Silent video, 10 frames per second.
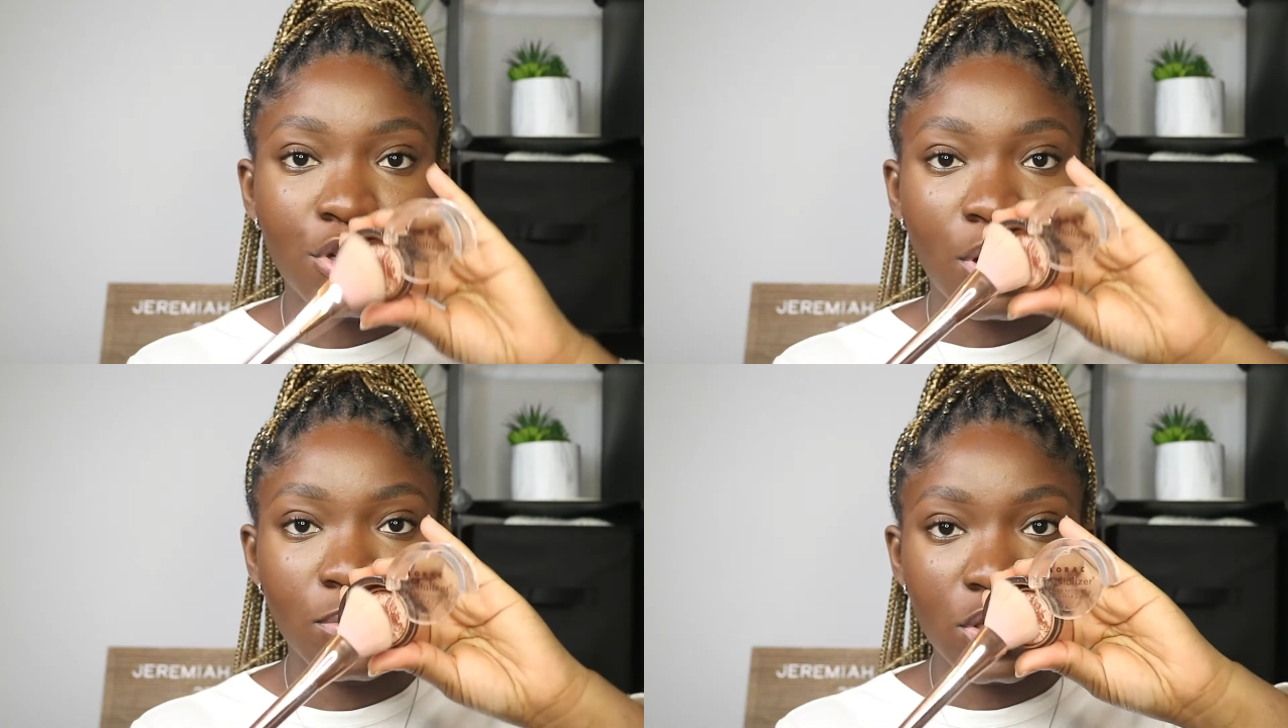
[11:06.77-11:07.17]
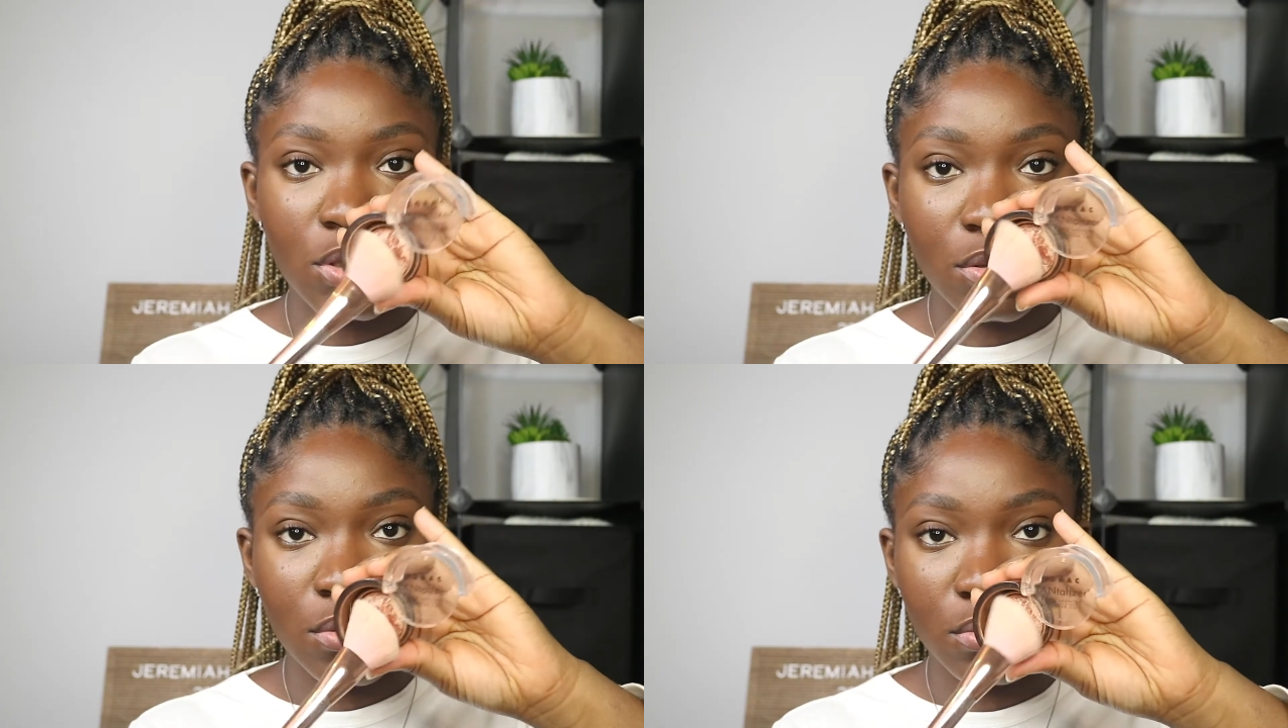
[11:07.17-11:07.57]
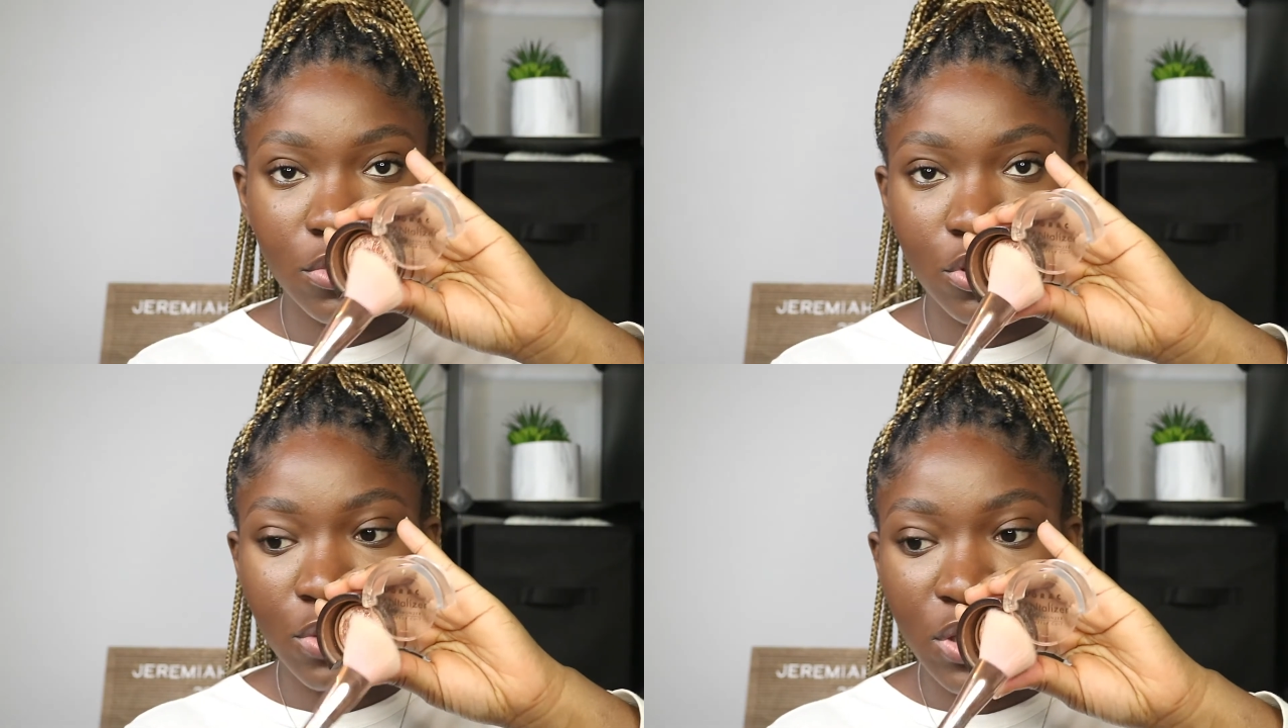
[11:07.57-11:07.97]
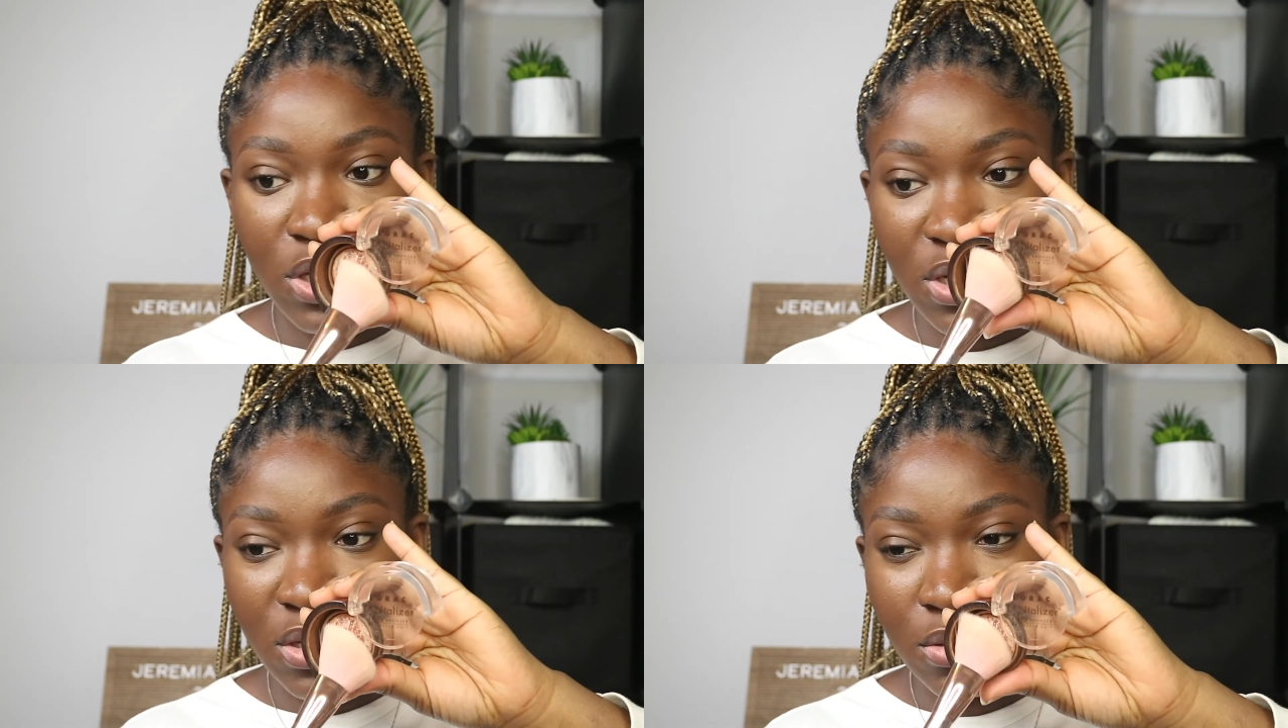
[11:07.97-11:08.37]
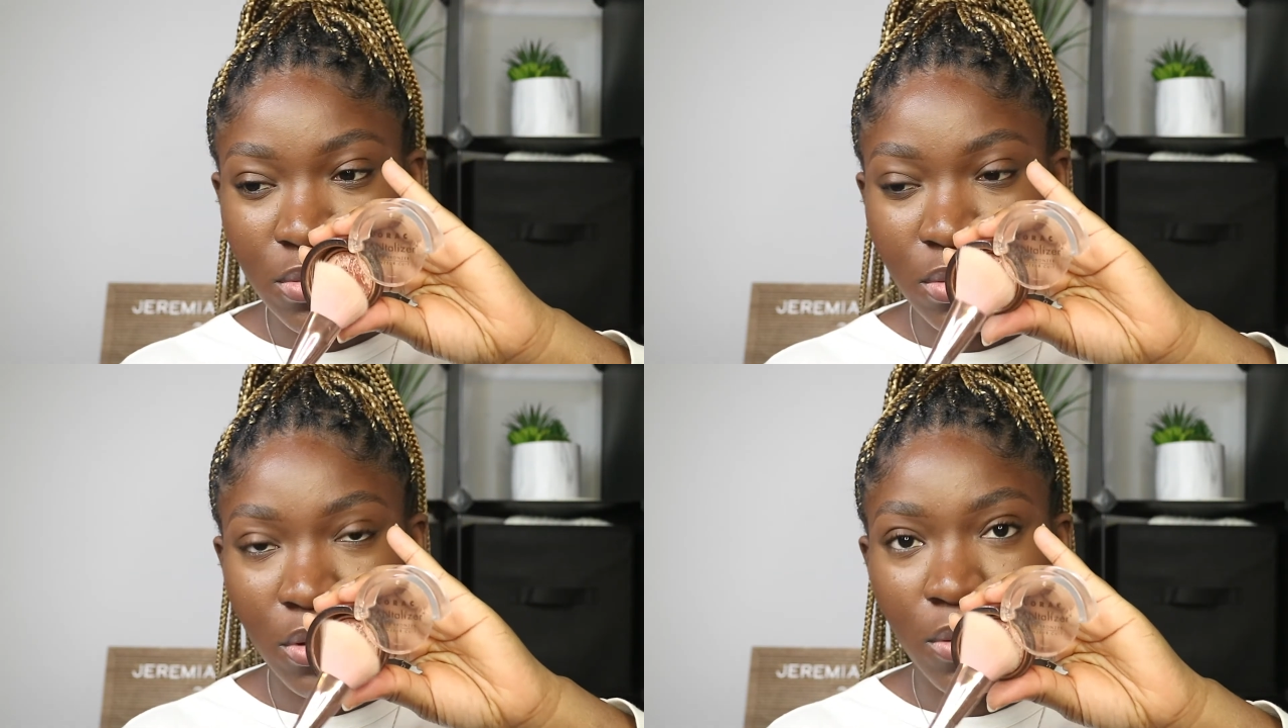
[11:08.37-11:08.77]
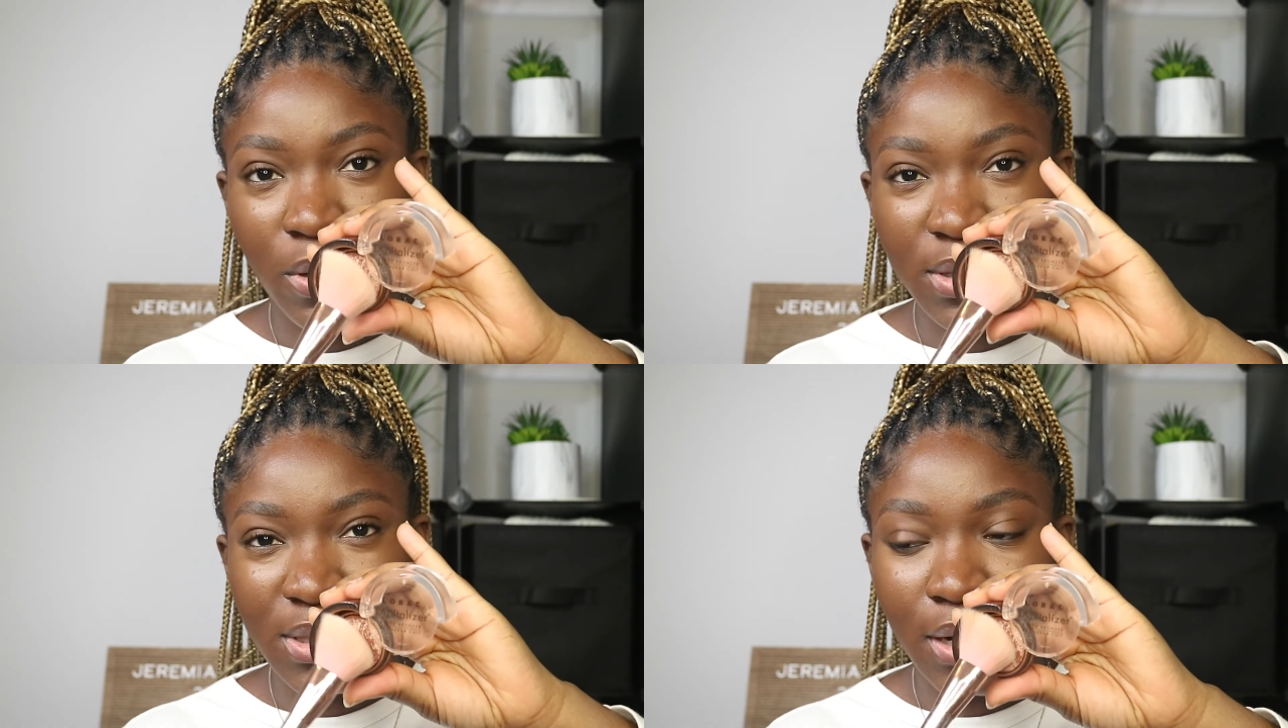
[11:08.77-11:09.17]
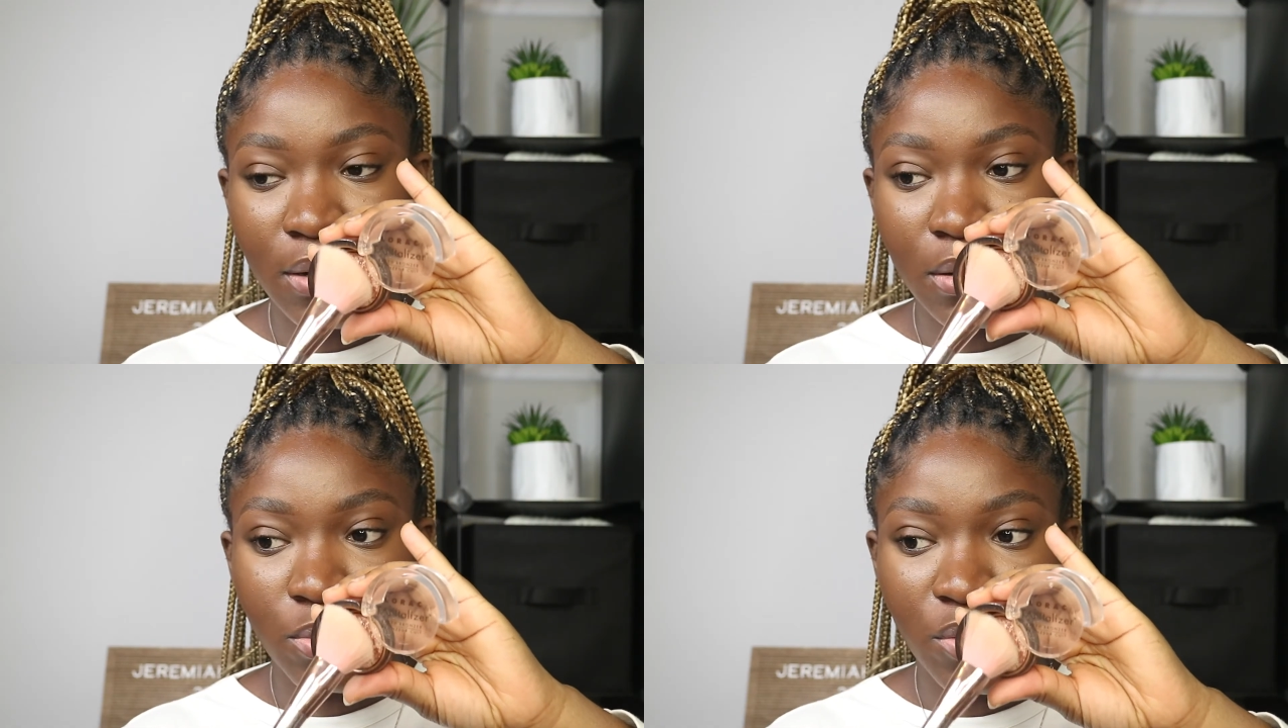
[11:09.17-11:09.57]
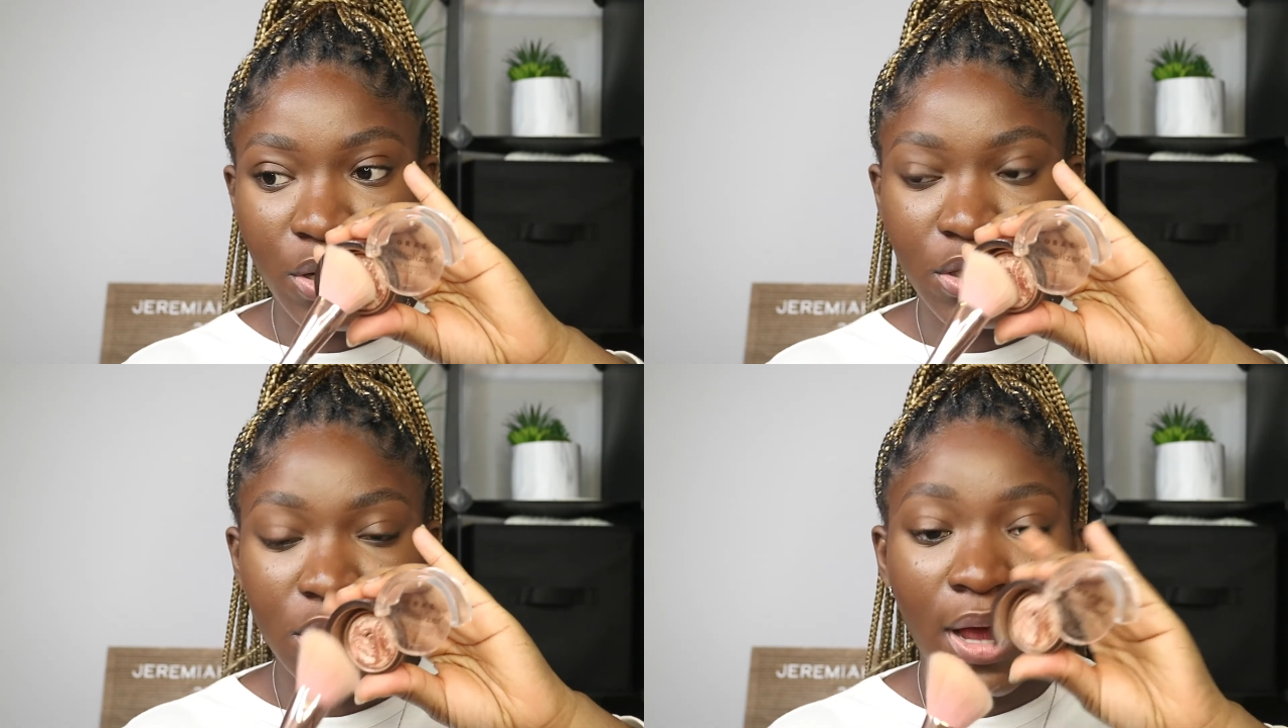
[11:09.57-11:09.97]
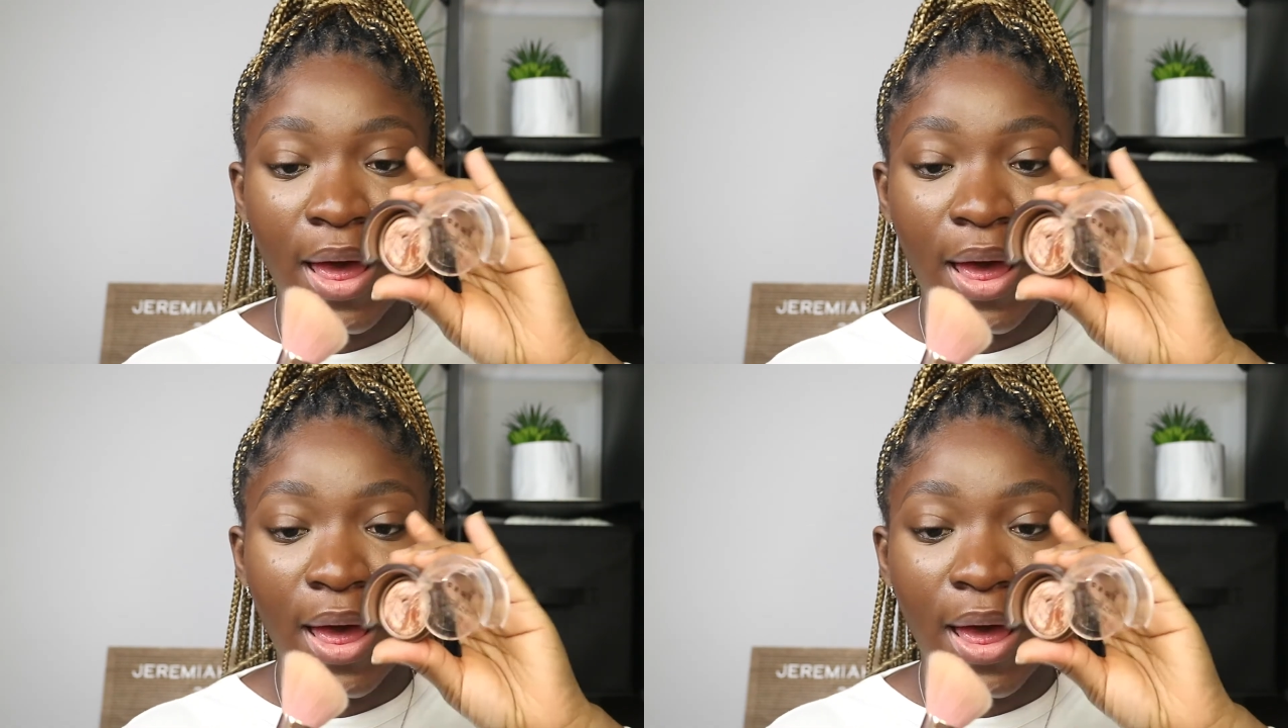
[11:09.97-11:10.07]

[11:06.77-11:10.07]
So I'm just doing this on one side of the brush,